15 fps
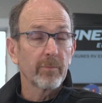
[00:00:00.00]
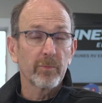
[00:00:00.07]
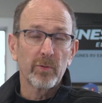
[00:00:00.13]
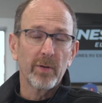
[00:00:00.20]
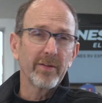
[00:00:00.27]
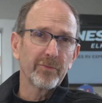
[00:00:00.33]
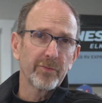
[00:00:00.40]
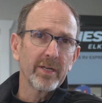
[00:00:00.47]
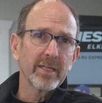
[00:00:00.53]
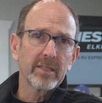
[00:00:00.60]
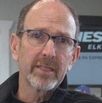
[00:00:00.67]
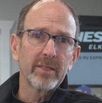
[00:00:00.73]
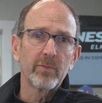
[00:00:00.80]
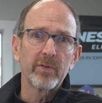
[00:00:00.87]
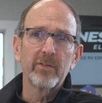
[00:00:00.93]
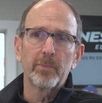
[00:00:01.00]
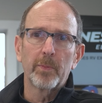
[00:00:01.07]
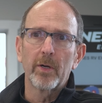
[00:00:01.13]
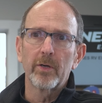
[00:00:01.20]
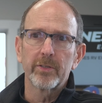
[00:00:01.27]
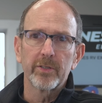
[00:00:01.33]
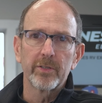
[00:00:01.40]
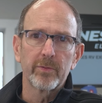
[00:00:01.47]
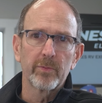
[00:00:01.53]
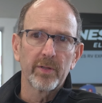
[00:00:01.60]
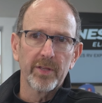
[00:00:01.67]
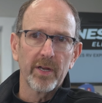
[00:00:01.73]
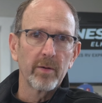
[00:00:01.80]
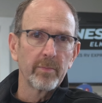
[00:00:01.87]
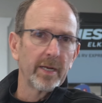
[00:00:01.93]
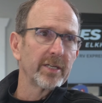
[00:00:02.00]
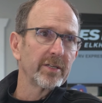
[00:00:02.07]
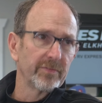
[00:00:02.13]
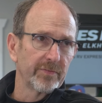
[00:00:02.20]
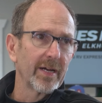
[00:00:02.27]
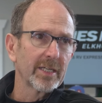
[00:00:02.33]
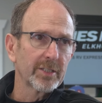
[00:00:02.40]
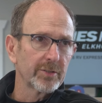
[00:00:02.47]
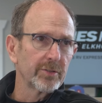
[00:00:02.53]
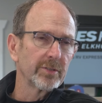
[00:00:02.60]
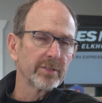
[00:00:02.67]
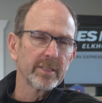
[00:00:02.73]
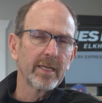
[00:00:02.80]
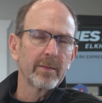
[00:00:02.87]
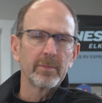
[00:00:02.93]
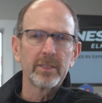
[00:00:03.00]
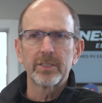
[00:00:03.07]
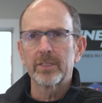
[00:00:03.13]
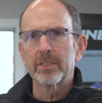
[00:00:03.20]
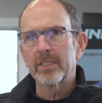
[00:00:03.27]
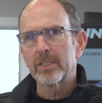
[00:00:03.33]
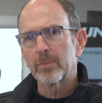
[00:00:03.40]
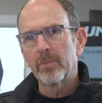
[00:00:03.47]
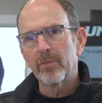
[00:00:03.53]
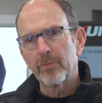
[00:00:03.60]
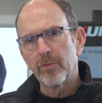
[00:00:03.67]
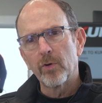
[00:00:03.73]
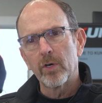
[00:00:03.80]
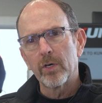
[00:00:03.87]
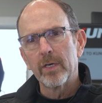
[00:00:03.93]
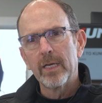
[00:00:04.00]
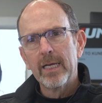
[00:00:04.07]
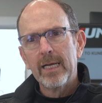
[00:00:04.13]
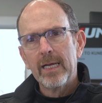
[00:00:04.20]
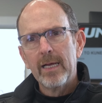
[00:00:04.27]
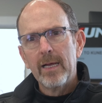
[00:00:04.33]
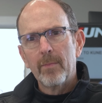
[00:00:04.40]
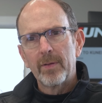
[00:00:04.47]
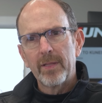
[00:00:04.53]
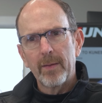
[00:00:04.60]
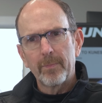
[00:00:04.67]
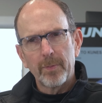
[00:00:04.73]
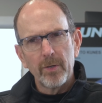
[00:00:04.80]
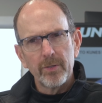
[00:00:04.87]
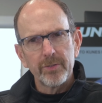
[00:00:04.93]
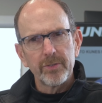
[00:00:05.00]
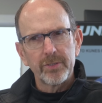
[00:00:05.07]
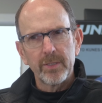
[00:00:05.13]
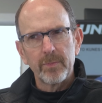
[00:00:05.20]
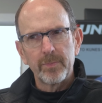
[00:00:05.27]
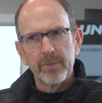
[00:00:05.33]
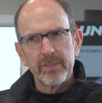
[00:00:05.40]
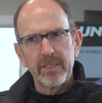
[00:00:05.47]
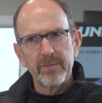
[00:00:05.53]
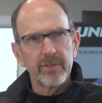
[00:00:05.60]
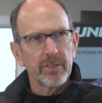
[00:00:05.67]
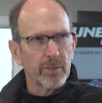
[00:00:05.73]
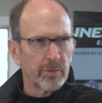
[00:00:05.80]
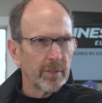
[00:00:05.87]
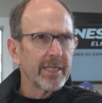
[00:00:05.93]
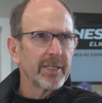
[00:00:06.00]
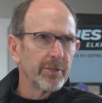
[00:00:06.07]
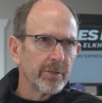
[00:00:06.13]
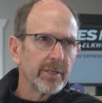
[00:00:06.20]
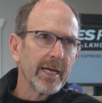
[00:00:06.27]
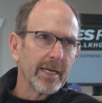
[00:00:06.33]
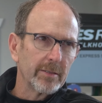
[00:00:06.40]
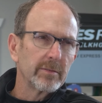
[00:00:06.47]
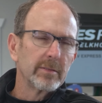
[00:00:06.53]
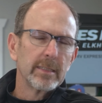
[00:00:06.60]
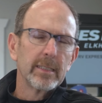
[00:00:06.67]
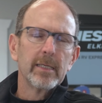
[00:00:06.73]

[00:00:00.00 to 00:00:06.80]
Quite frankly, we've partnered with our manufacturers, and I mentioned this before, but that partnership is even greater now.